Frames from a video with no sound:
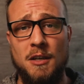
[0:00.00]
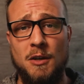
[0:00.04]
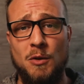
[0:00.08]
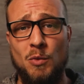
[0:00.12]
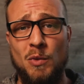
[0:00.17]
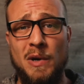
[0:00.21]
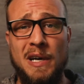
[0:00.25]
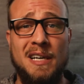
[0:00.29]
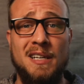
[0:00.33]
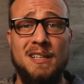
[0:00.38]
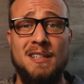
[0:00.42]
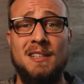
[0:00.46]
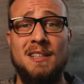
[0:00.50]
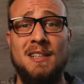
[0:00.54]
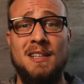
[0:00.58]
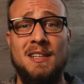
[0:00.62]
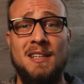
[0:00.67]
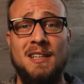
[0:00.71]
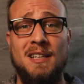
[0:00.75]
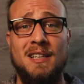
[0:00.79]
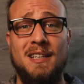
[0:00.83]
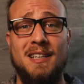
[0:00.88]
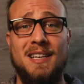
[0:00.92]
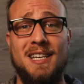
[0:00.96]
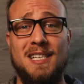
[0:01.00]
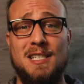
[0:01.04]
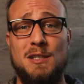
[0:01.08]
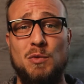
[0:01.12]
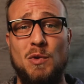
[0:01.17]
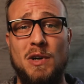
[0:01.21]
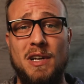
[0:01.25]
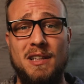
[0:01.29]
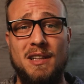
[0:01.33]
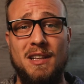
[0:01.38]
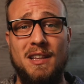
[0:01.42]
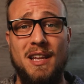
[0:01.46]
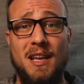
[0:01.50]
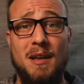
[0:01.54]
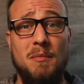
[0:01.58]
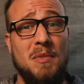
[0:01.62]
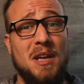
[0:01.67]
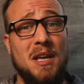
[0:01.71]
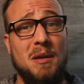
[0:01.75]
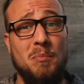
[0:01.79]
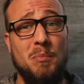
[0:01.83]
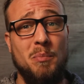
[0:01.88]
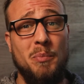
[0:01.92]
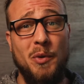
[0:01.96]
Well, guess what? They
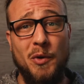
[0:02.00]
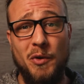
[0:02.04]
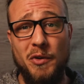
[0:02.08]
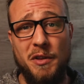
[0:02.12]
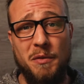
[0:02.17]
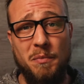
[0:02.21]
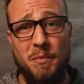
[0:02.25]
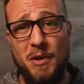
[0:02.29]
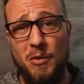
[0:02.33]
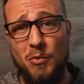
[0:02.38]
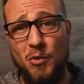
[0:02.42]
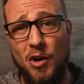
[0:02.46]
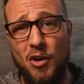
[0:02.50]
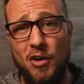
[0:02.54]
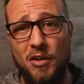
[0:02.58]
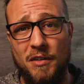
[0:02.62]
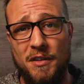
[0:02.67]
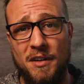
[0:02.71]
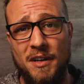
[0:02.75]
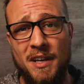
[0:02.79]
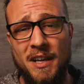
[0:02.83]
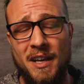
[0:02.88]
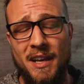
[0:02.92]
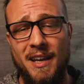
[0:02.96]
may both be wrong,